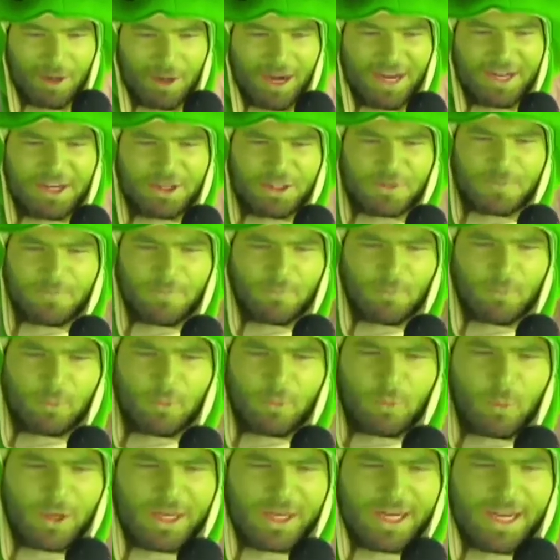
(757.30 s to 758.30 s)
here's
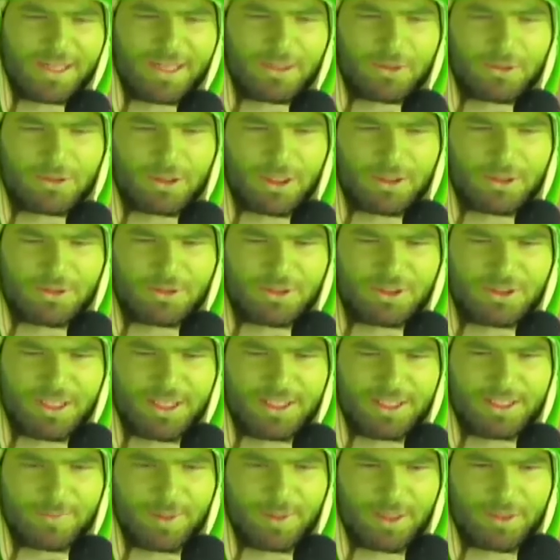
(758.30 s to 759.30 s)
what I don't
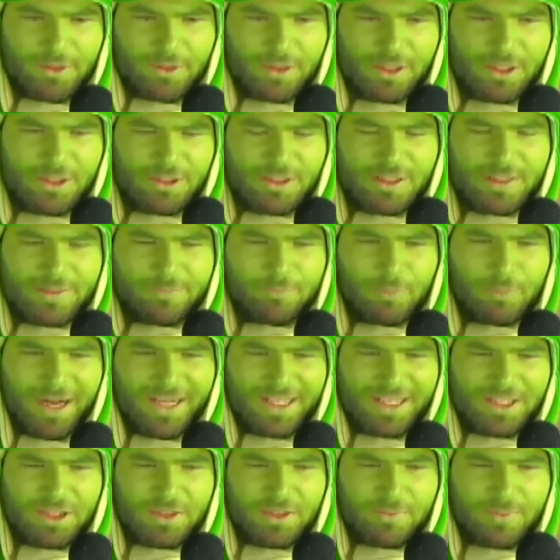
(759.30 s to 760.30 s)
understand about... I
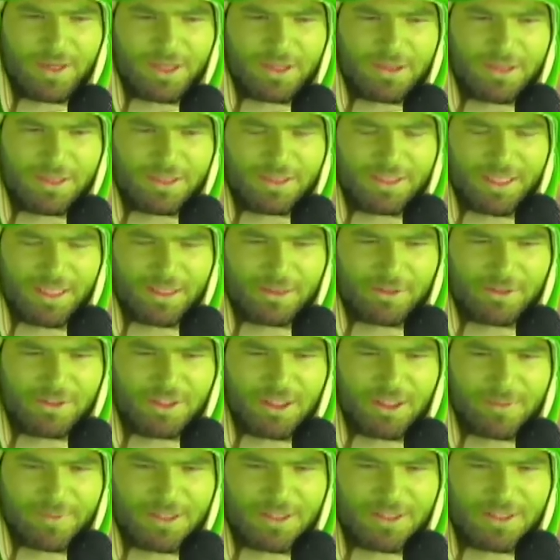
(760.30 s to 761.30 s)
guess the main thing that I don't
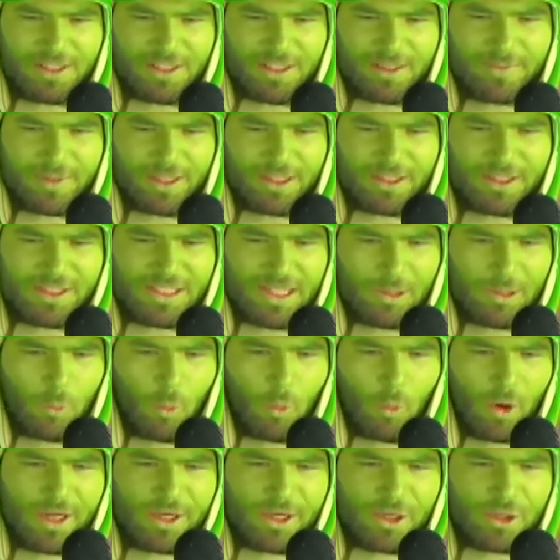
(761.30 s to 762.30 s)
understand about this email is,
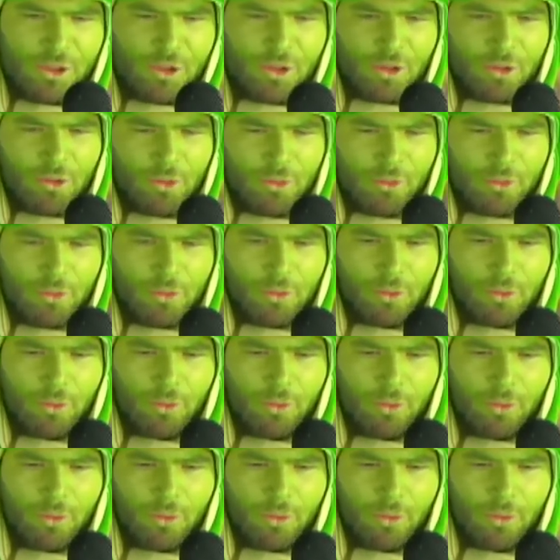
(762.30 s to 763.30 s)
what
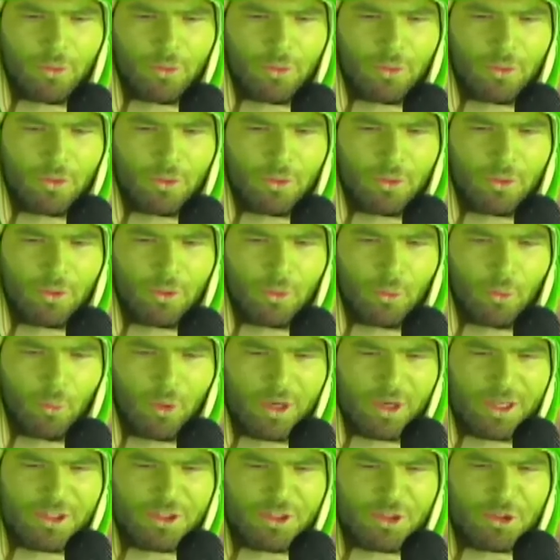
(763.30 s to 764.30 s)

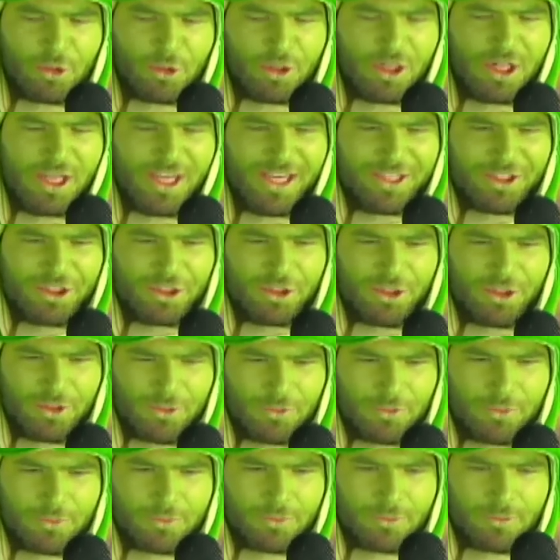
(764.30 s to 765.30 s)
is your
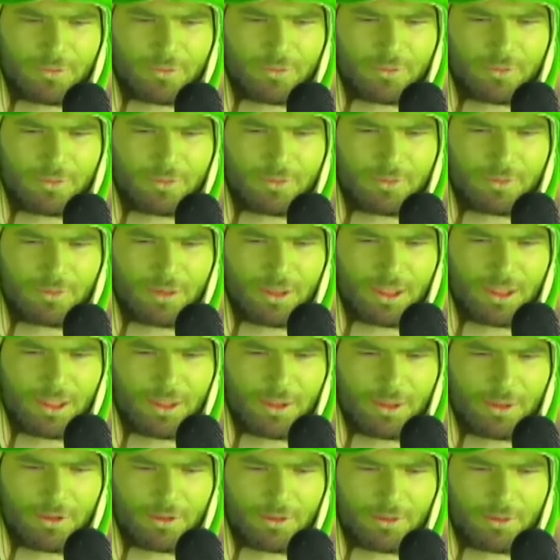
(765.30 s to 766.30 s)
issue
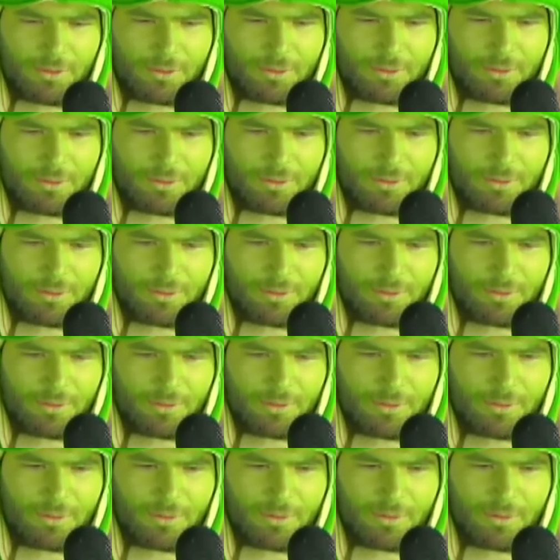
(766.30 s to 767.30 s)
here?
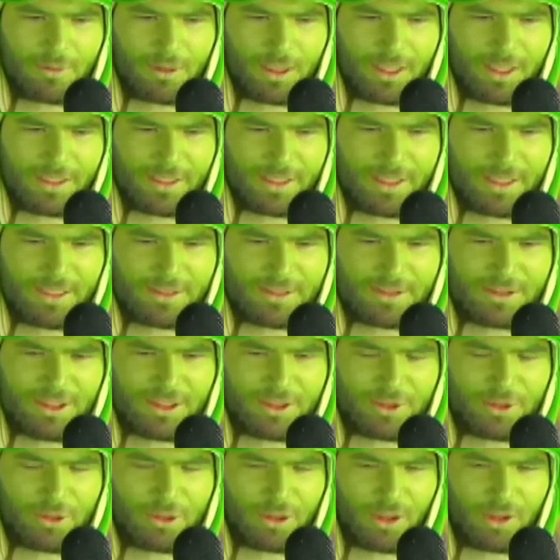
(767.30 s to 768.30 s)
I guess,
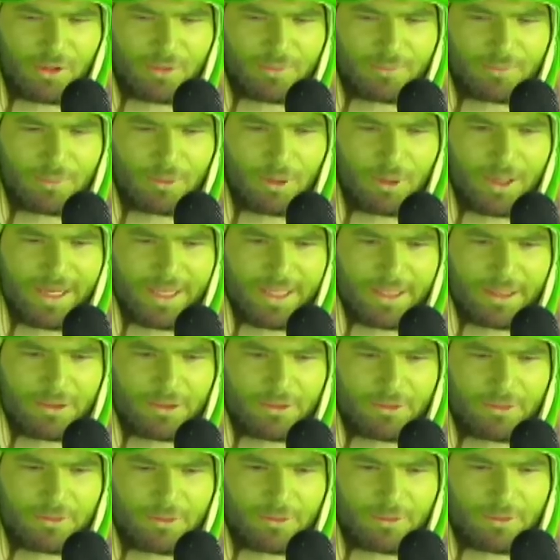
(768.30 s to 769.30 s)
in your own
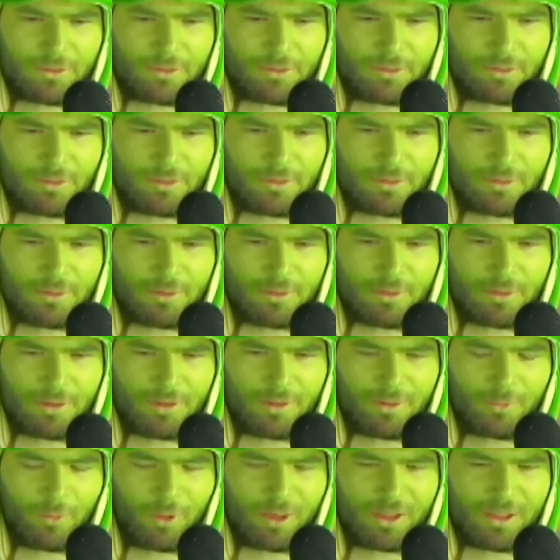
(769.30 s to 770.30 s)
brain.
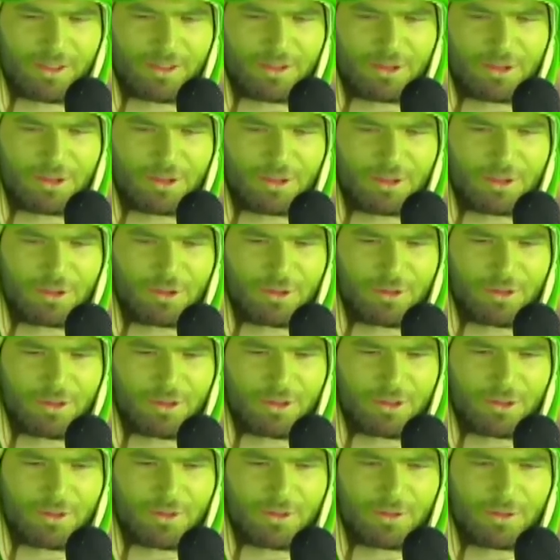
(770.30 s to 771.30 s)

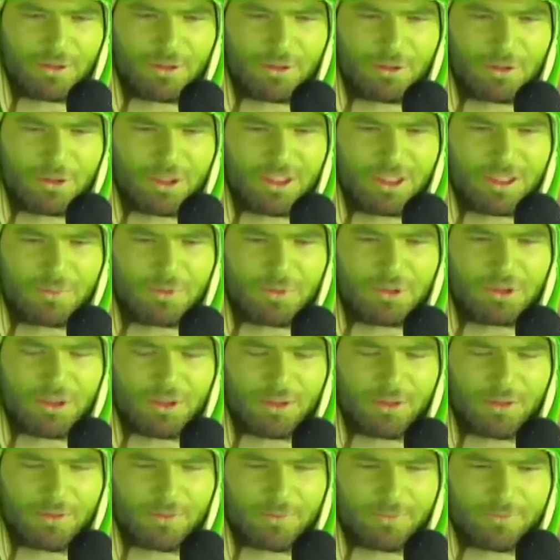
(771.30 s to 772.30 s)
You could
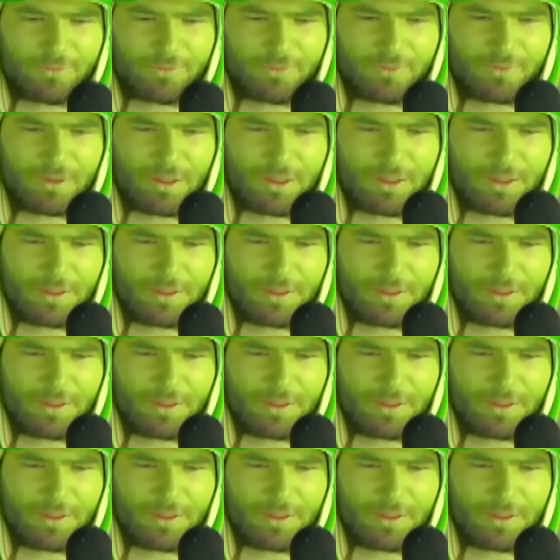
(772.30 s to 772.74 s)
observe